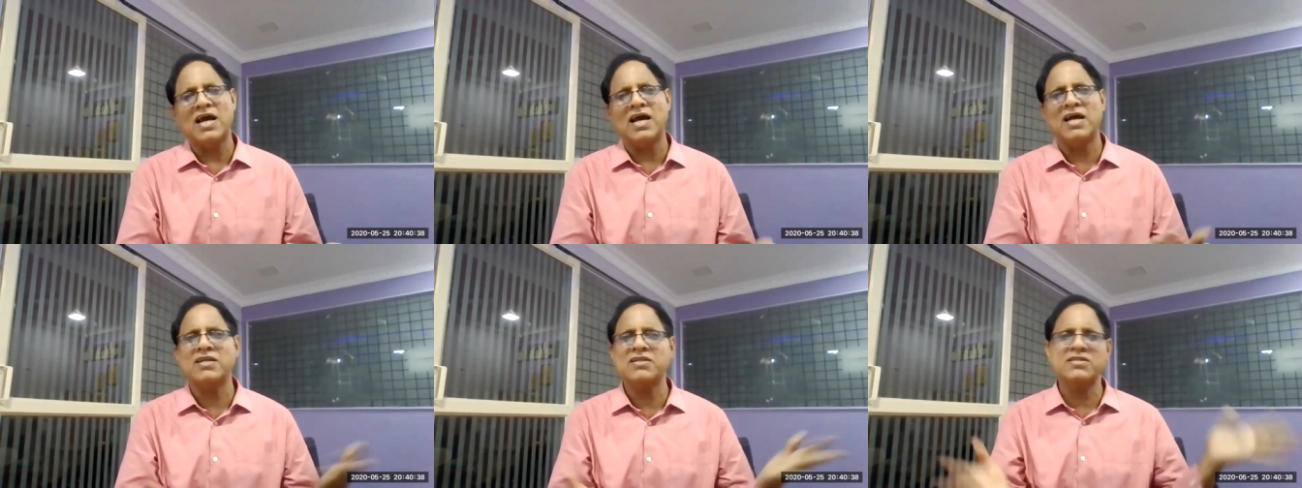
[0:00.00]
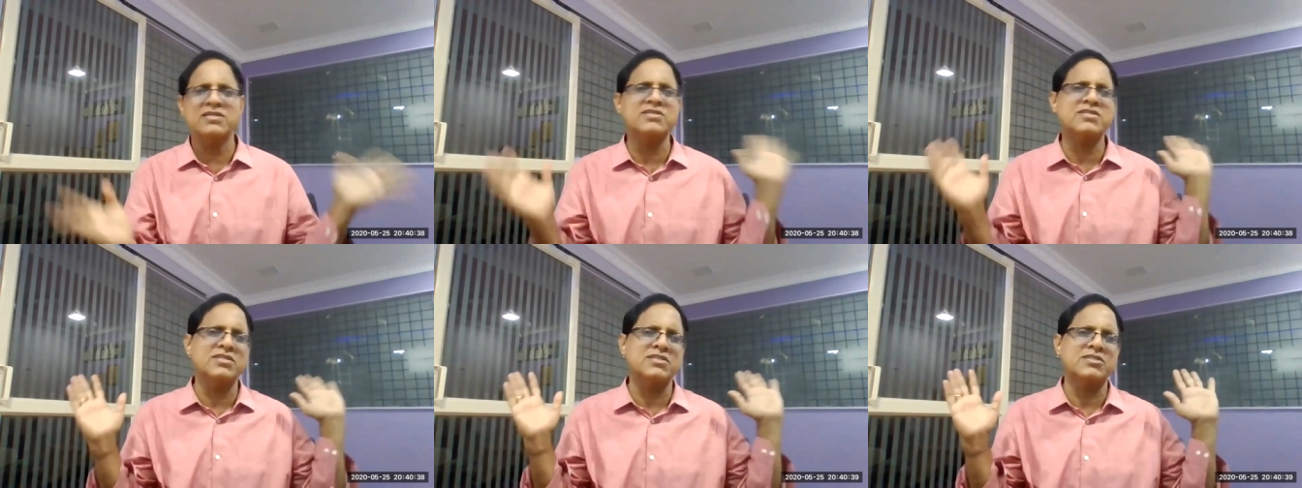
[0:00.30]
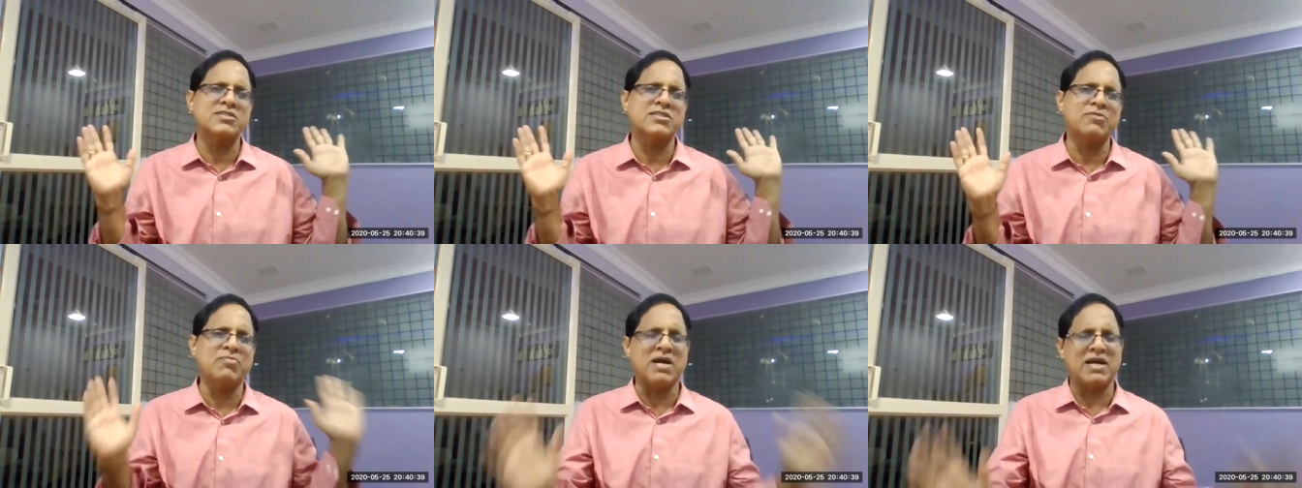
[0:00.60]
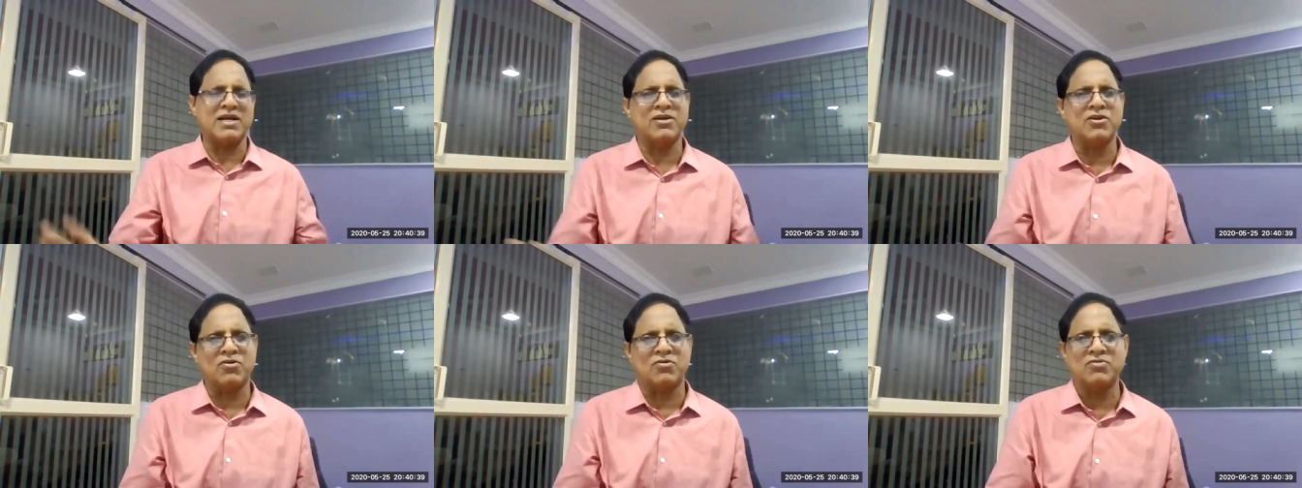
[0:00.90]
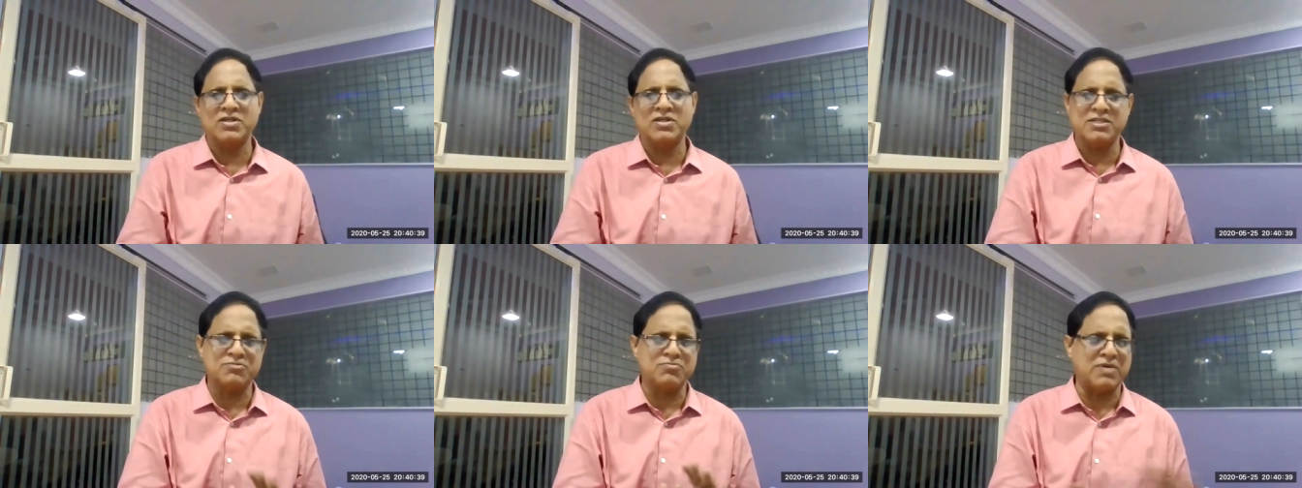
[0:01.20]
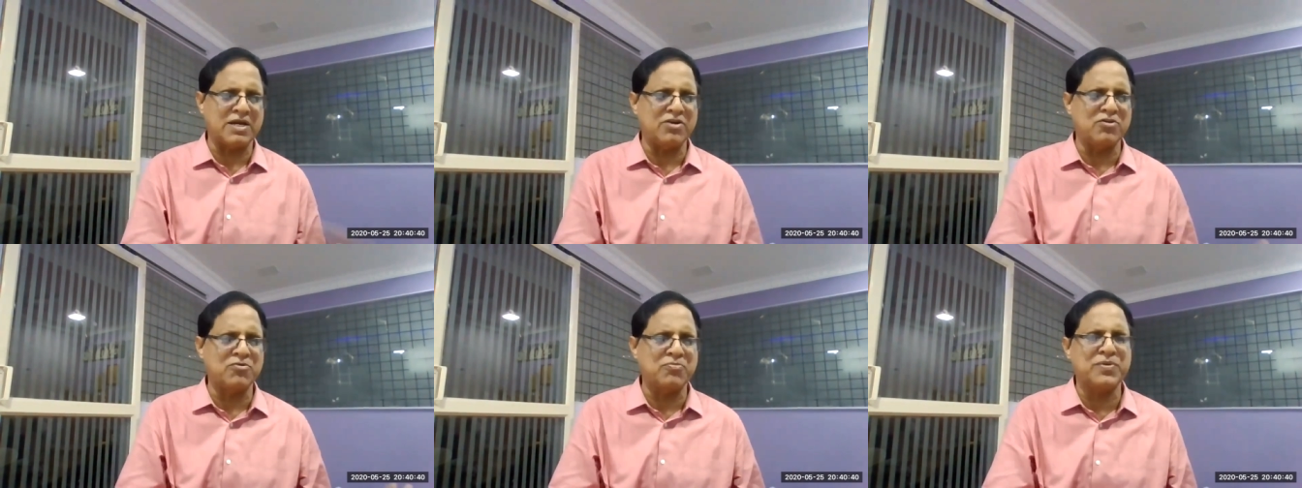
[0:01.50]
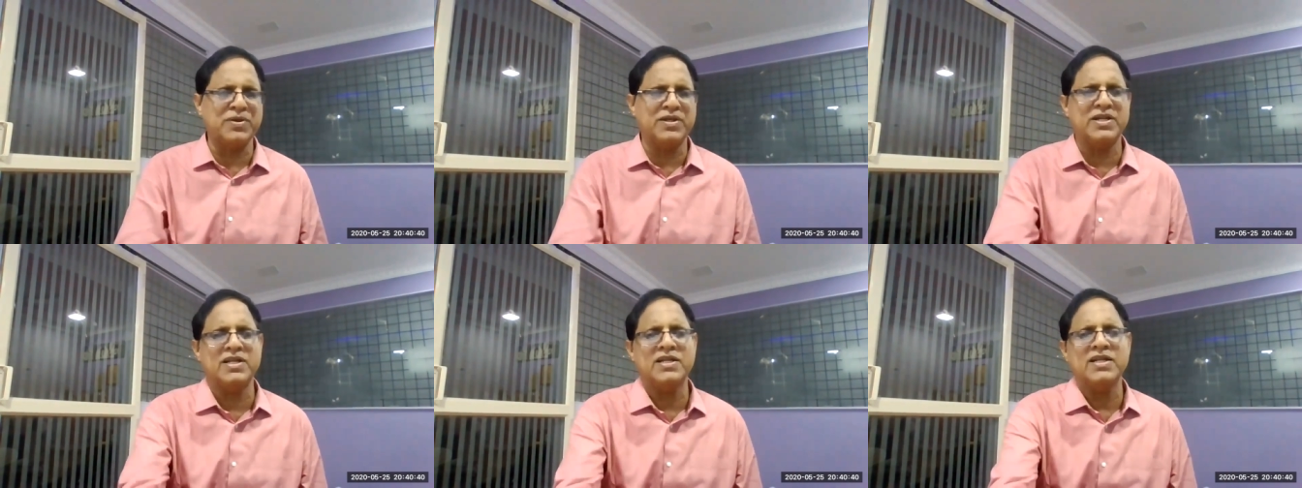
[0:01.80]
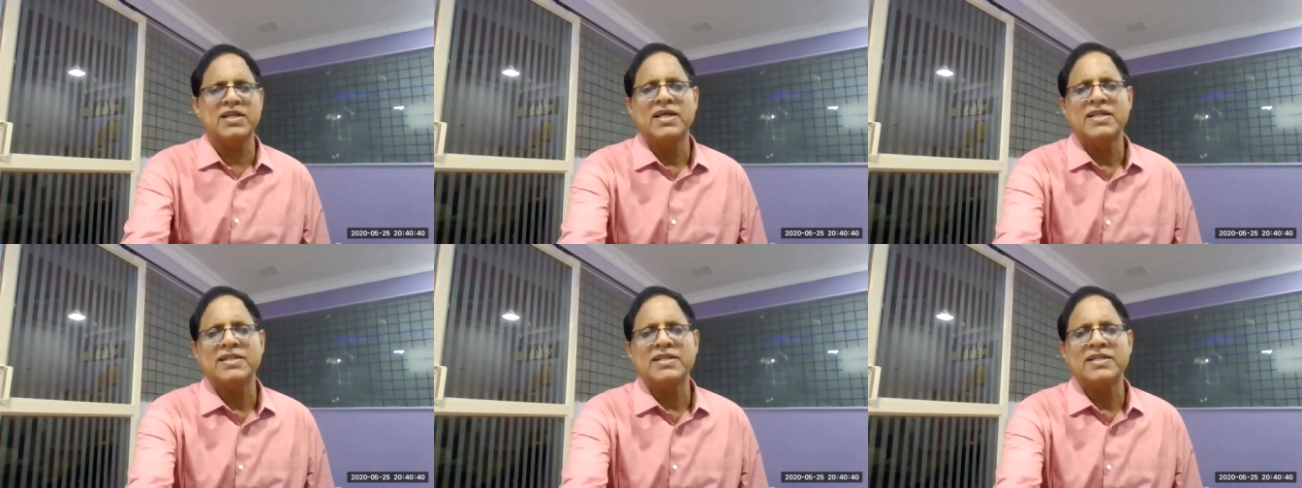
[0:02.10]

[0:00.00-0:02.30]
And this is the background, is my opinion.